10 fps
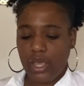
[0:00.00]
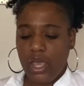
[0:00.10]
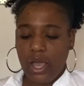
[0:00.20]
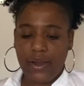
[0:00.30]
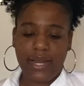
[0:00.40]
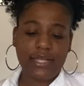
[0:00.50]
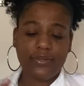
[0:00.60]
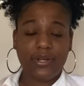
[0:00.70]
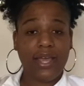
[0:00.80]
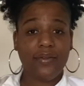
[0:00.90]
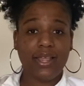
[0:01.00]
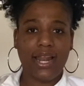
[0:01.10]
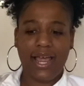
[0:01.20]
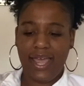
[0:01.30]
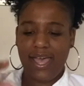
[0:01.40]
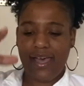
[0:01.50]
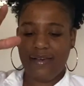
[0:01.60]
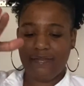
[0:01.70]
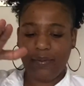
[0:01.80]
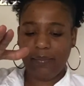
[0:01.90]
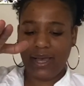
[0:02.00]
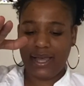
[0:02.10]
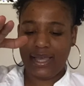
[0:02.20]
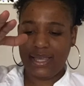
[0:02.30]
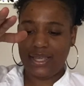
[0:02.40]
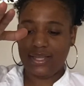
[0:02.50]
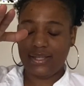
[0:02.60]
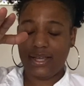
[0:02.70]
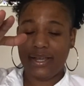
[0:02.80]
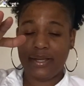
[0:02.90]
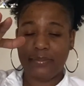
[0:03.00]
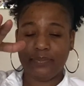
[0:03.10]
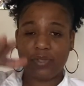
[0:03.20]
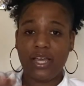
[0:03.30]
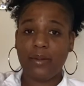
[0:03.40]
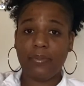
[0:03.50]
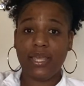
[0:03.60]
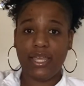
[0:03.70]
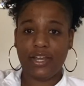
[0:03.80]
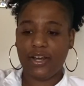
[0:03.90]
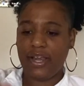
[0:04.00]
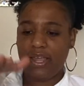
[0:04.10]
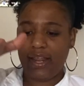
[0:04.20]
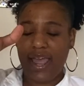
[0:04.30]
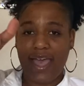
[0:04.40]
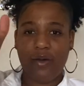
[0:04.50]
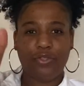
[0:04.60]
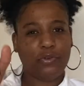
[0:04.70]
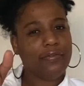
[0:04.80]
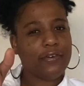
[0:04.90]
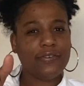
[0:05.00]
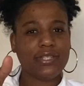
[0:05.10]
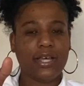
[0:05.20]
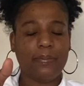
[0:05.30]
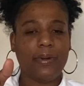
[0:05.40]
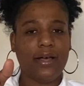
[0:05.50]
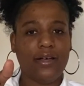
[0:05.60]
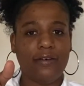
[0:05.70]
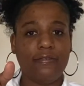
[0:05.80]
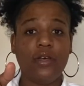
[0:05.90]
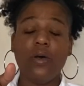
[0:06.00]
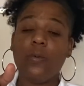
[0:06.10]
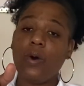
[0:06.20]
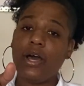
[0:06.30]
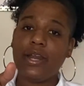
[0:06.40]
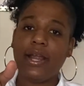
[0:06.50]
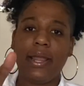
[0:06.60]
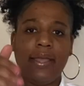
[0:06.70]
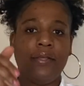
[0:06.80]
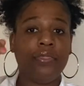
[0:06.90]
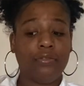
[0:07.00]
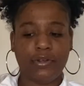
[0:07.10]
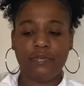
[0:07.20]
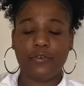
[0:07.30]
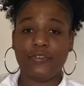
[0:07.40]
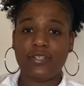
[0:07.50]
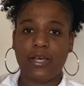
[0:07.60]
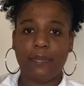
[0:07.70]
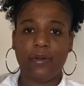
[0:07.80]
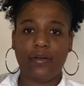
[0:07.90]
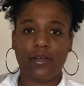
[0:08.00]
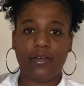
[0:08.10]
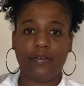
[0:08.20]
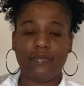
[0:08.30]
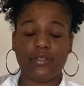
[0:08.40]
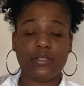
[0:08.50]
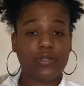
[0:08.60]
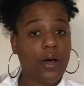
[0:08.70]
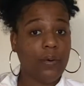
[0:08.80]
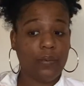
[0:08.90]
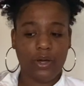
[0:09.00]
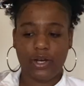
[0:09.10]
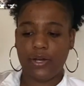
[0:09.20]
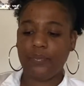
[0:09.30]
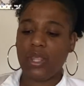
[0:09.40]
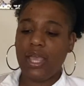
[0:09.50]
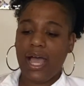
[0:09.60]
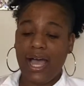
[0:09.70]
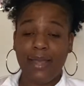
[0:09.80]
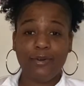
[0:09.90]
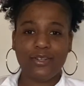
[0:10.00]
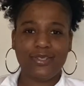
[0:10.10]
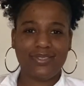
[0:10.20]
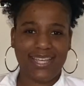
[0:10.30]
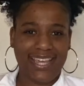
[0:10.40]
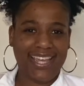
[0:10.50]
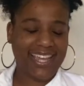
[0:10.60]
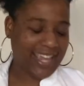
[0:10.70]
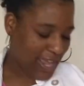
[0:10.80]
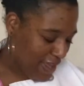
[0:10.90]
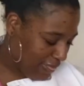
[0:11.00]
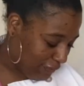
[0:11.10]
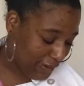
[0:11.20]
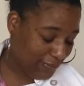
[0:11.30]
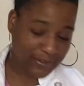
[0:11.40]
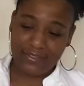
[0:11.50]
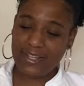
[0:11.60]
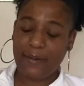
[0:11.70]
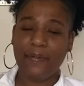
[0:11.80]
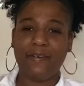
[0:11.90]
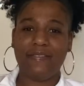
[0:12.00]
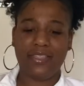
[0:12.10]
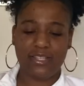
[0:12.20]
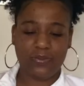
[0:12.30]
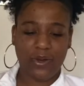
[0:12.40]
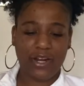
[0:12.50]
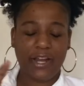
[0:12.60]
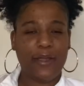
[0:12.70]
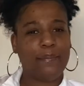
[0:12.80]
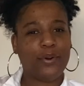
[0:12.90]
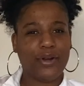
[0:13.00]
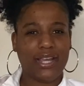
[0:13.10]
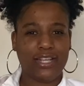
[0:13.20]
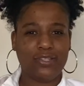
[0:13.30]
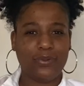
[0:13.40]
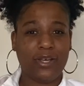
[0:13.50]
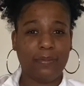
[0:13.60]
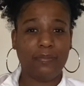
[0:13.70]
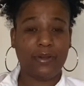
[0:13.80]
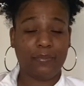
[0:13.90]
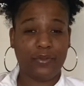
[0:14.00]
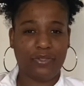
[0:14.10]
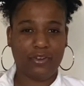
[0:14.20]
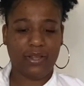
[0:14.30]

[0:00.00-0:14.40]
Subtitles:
Alright, so now that I have my cup here, it has 3/4 cup of water and 3/4 cup of salt water. I'm going to take 3/4 cup of this water and pour it into cup number 3.